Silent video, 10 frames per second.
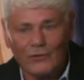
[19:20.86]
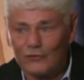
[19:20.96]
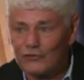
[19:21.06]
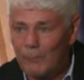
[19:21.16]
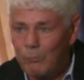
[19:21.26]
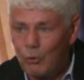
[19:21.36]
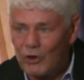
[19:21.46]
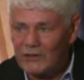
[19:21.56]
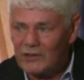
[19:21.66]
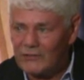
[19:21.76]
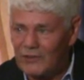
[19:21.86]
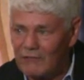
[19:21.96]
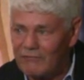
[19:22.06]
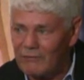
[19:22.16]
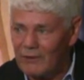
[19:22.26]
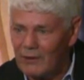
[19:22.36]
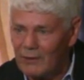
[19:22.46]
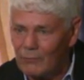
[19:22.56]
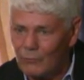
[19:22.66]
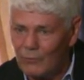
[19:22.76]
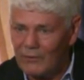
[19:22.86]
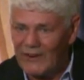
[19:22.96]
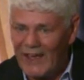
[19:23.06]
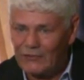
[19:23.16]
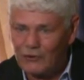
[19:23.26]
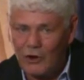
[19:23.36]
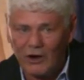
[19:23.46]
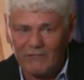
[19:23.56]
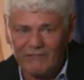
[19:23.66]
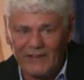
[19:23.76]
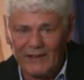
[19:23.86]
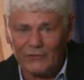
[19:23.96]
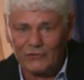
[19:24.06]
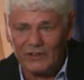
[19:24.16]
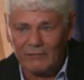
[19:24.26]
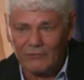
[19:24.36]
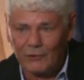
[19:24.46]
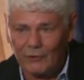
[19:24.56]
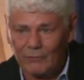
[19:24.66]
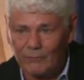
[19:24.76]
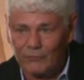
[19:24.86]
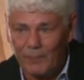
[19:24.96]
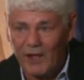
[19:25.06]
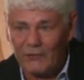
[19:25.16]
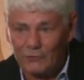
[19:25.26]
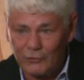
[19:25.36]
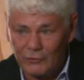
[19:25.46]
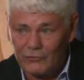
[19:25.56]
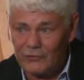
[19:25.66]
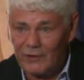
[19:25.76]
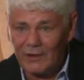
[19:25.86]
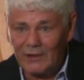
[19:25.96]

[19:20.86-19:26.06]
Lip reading: The support that the NASCAR fans give their sponsors